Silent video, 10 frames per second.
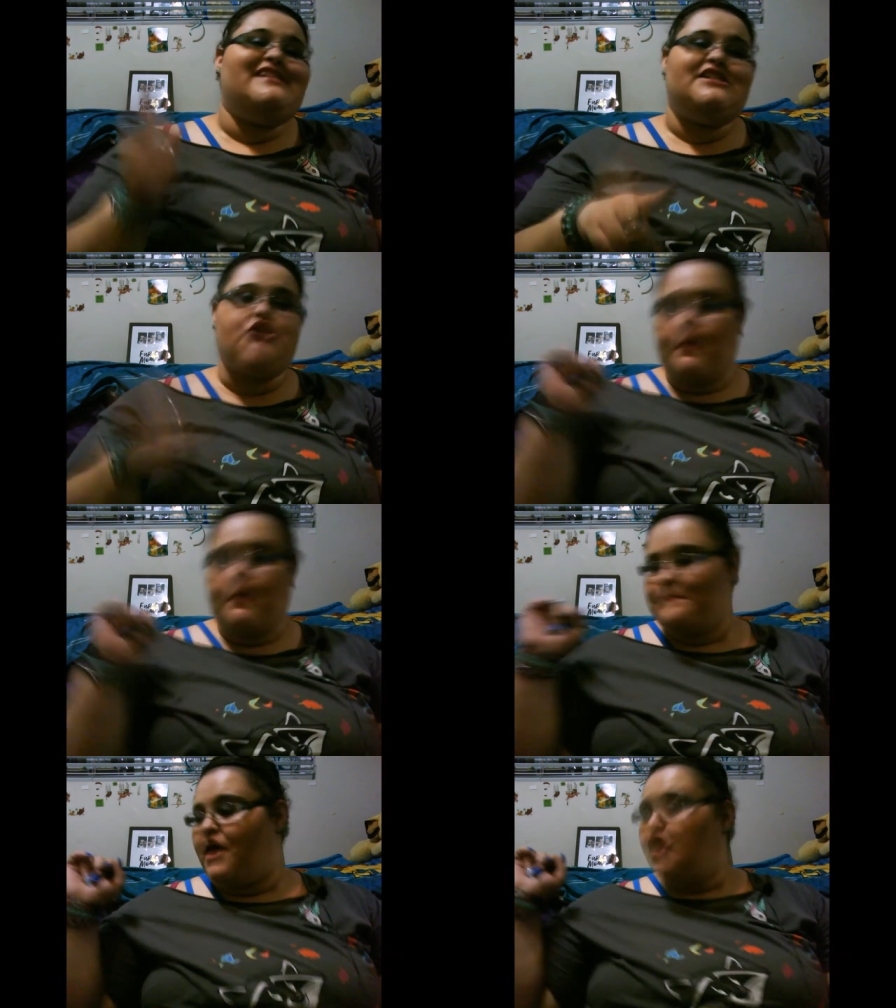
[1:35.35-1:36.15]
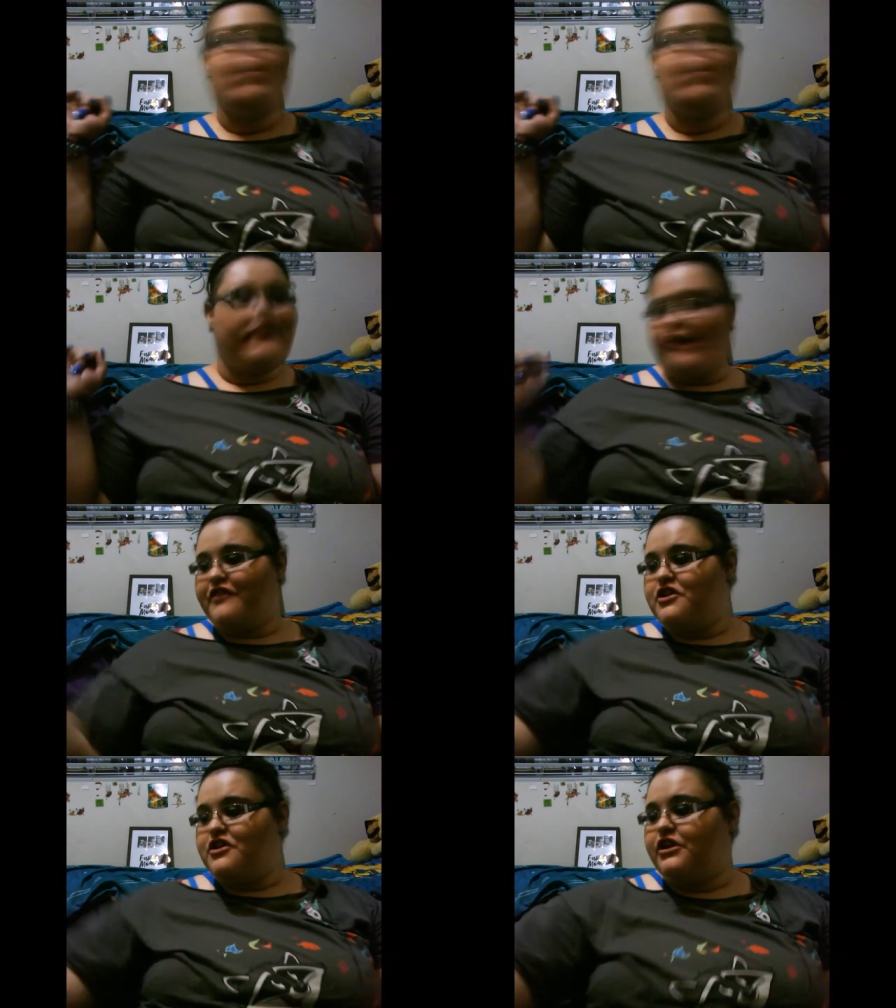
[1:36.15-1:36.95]
So, without
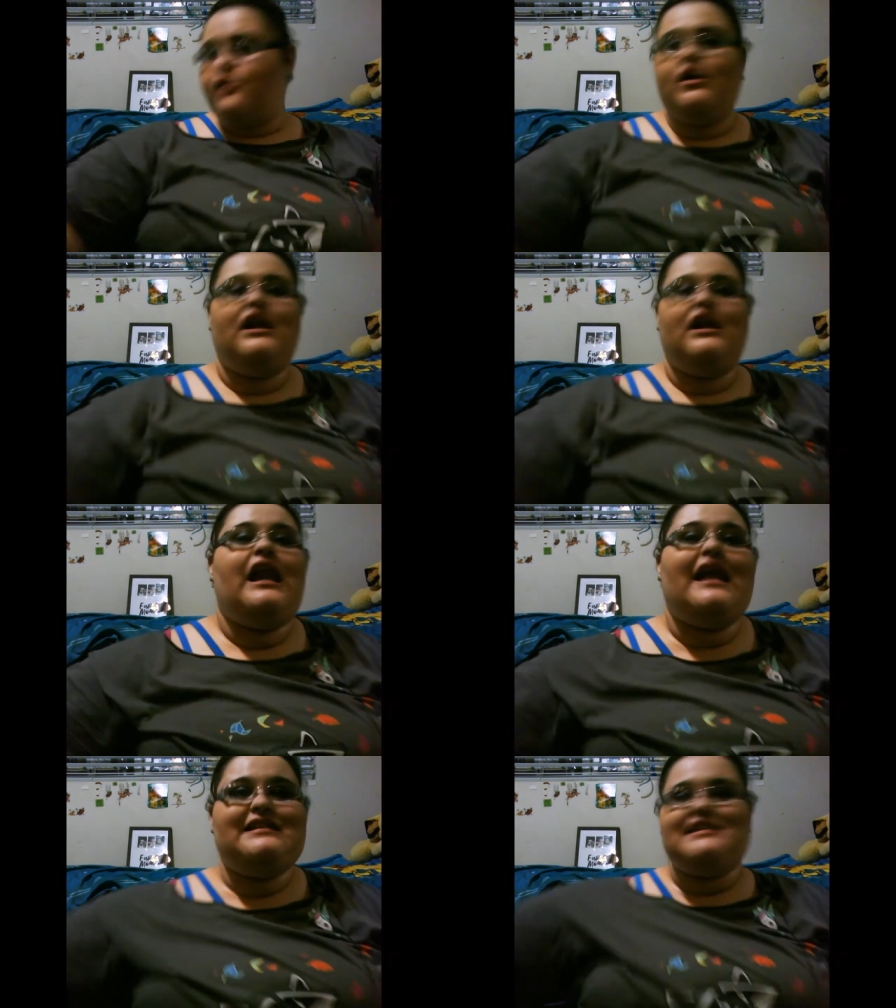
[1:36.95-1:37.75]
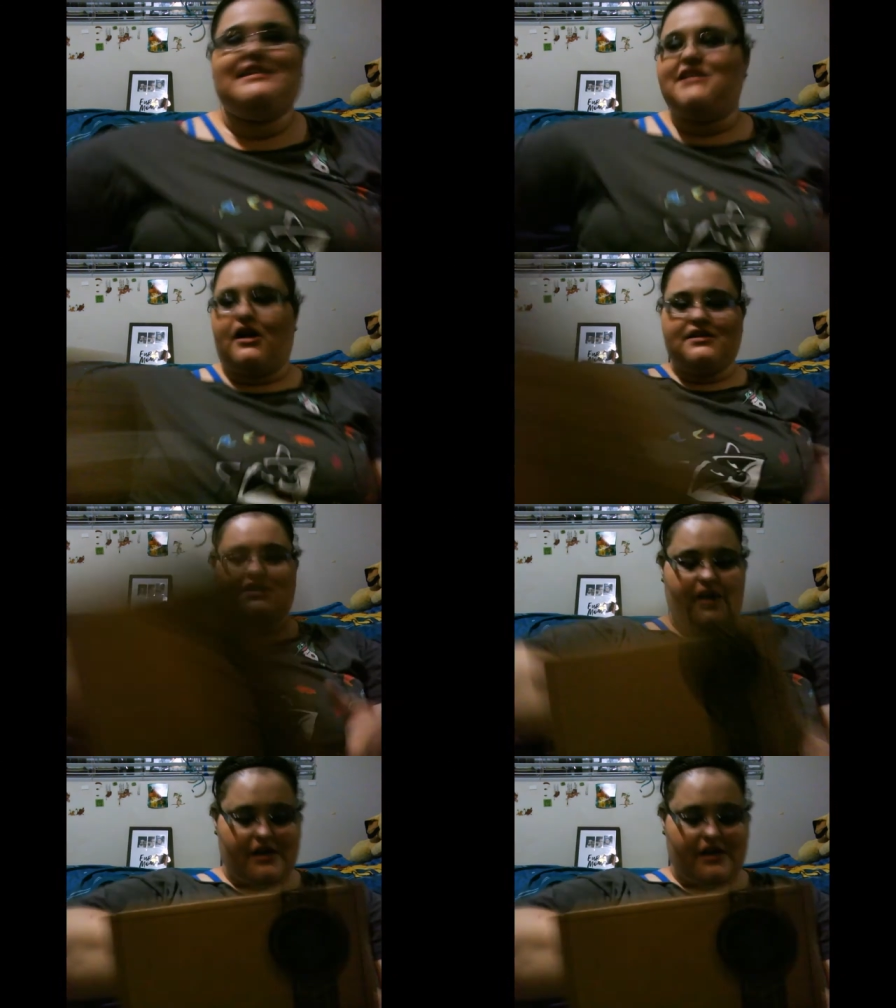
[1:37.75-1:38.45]
further ado, let's start.